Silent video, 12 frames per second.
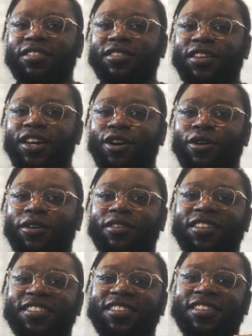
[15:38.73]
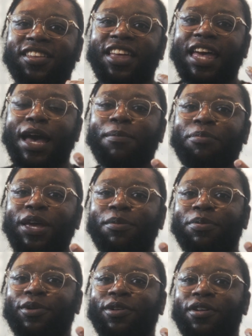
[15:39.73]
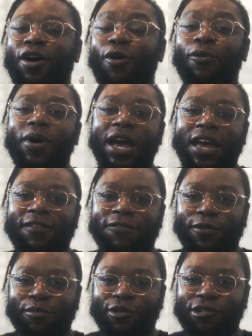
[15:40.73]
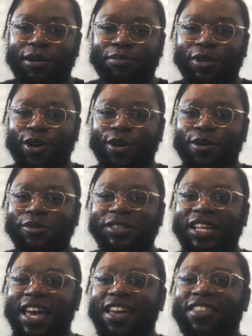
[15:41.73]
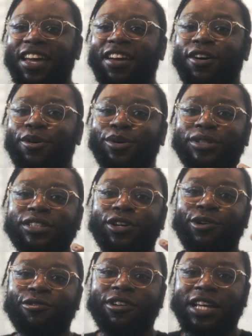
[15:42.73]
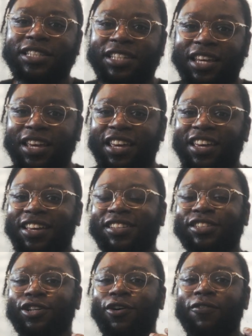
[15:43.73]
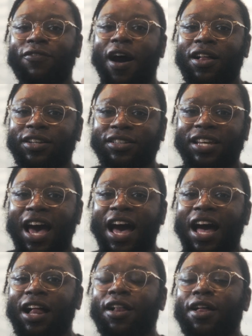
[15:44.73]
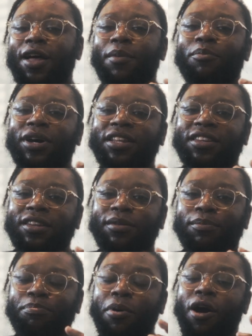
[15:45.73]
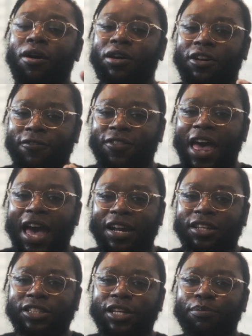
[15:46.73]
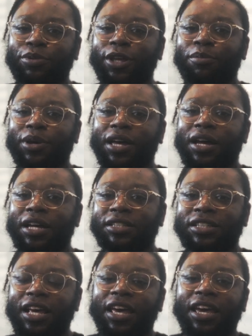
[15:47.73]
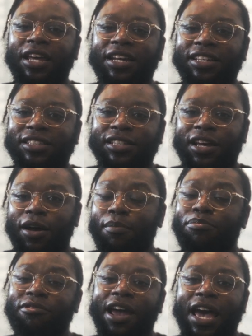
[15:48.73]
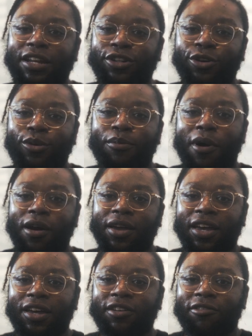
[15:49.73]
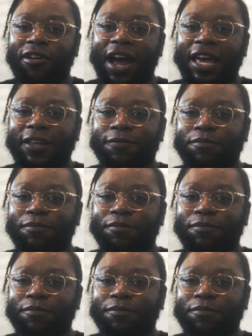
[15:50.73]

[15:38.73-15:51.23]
you know, get people away from crypto saying that, oh, it's so risky, it's so volatile. But part of that is simply because it is a brand new market, right?